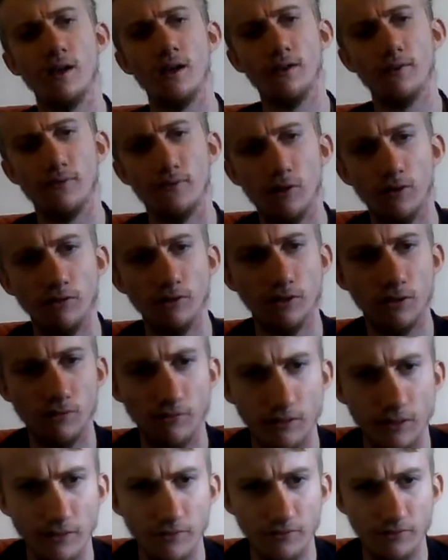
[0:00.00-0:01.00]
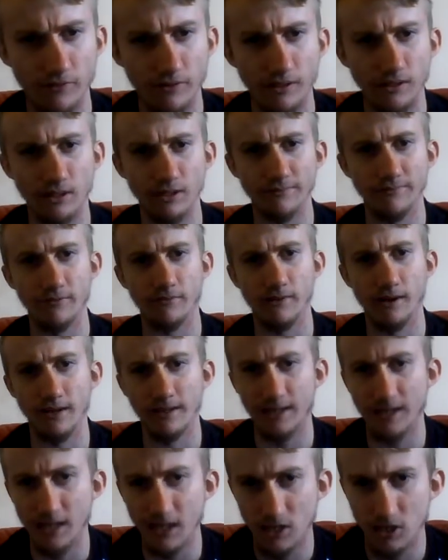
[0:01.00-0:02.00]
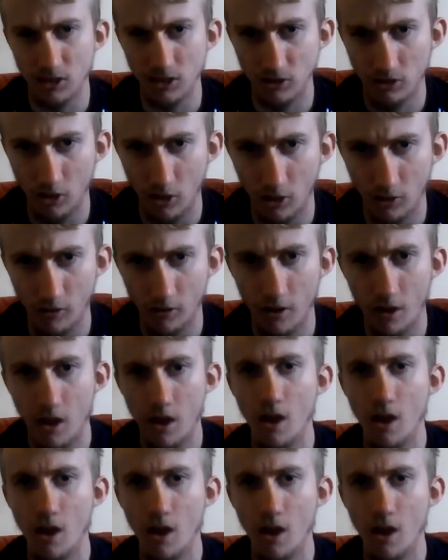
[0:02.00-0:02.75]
Forest Green finished in the relegation zone,